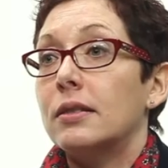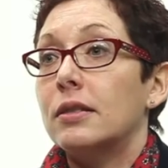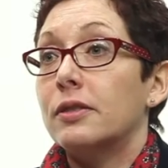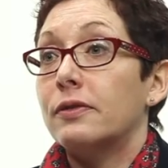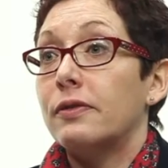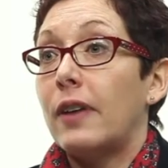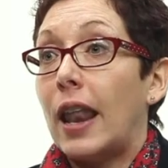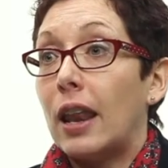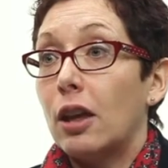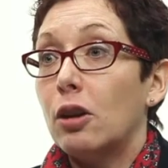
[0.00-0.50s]

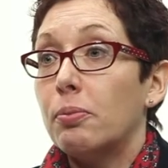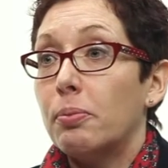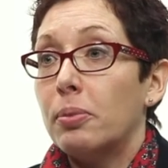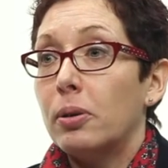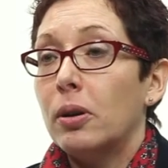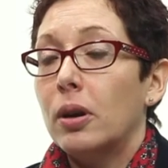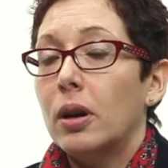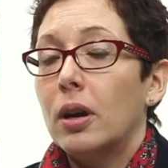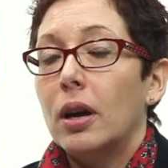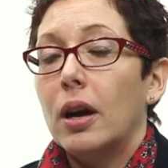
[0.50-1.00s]
develop
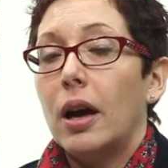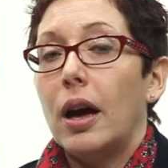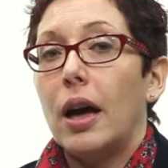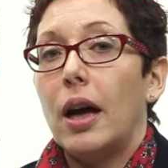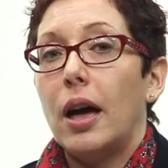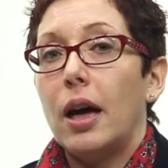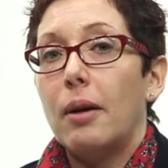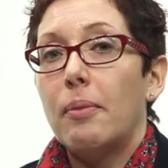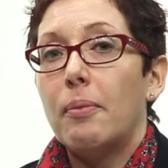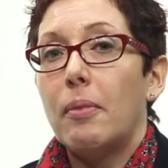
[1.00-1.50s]

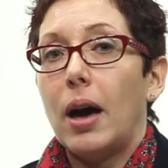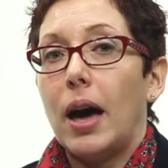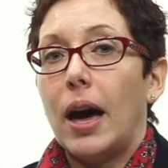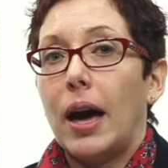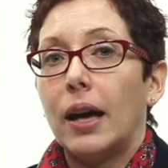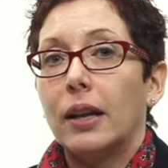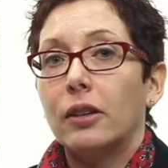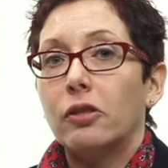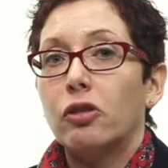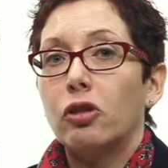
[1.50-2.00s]

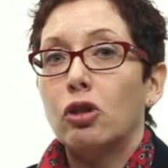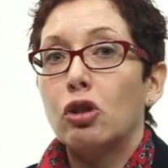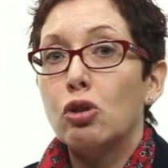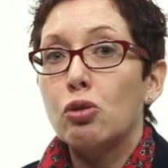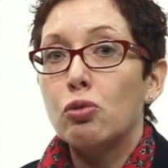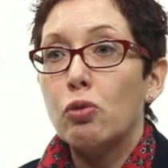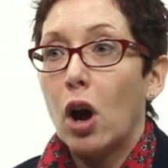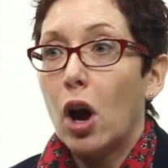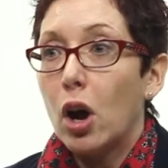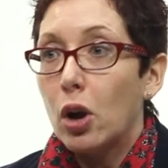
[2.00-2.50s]
and
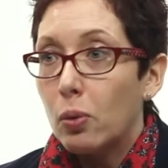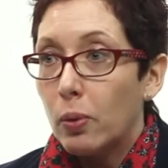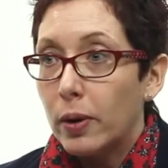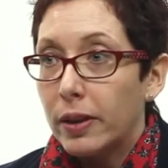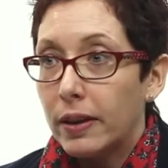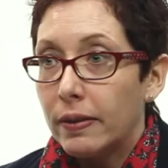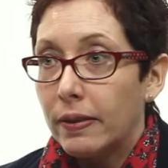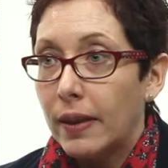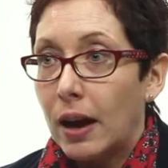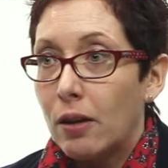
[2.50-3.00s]
grow
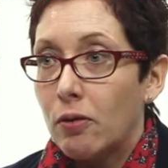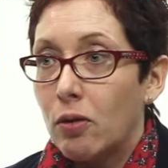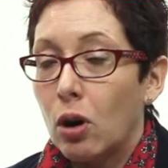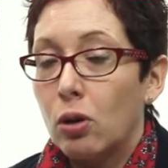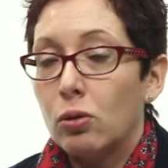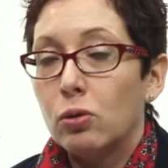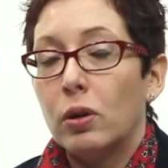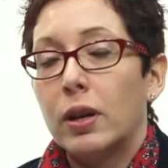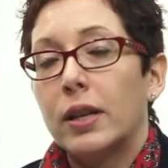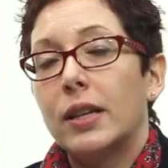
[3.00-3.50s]
within their
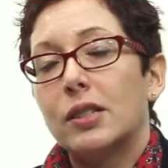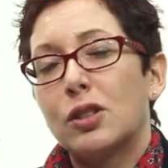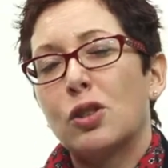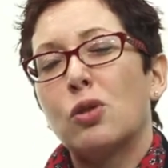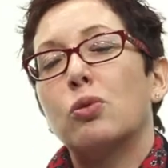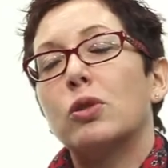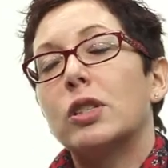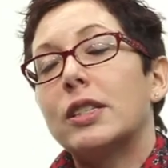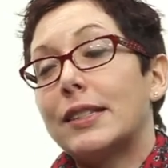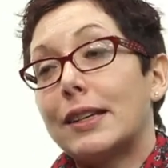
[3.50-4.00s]
role, and it's
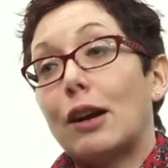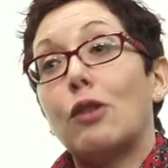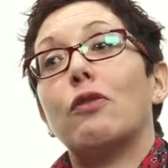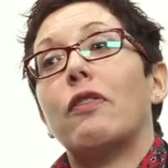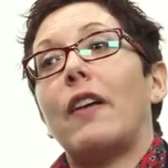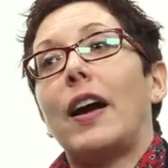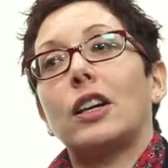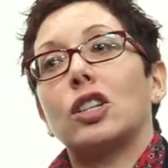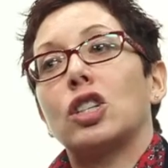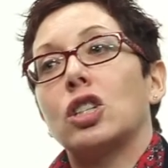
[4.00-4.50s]
called
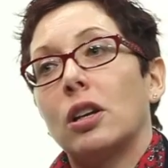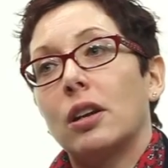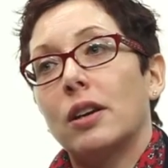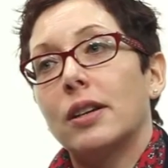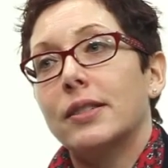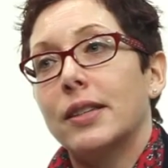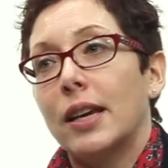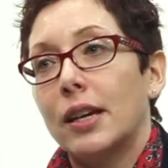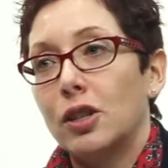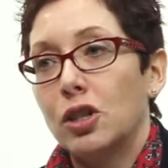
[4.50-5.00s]

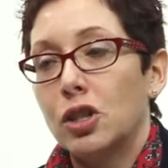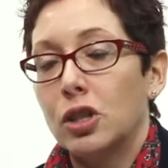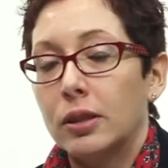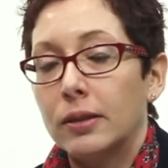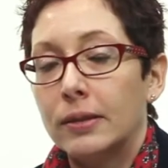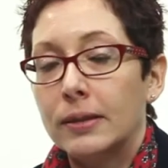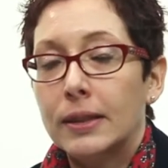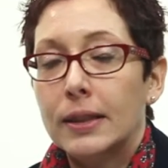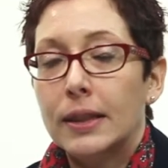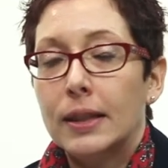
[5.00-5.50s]
self-actualisation,
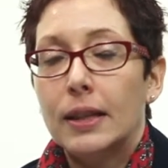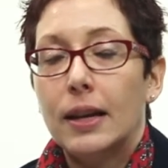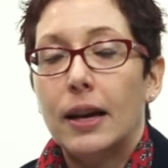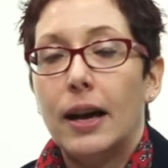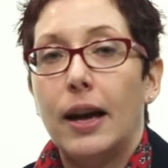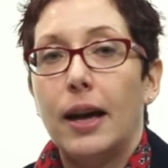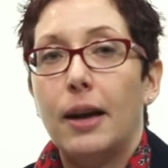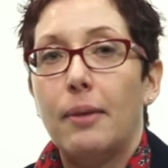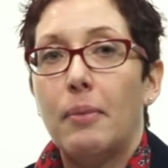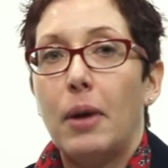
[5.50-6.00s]

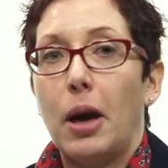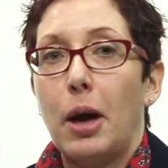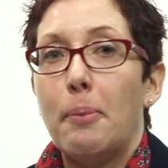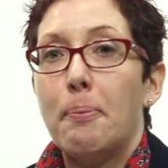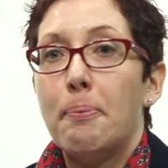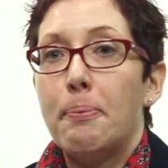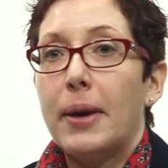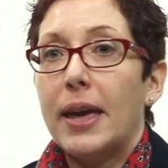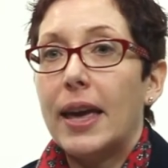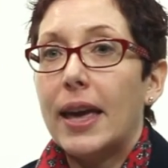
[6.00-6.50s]

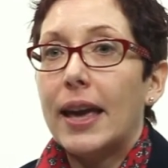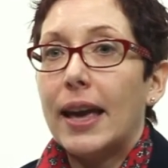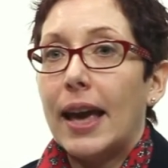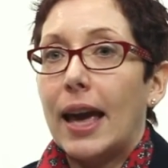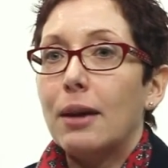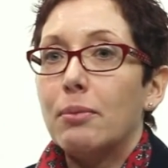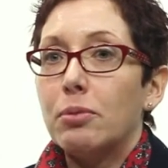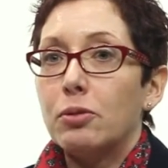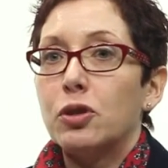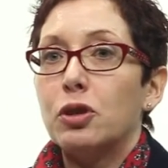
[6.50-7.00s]
and being
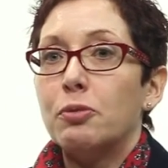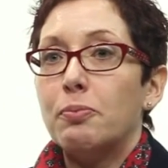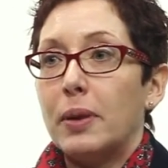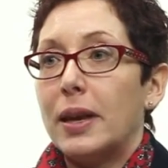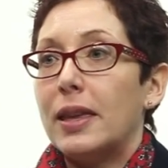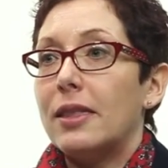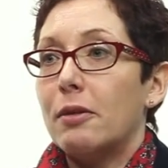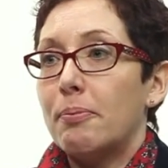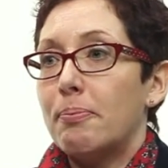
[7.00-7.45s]
able to be the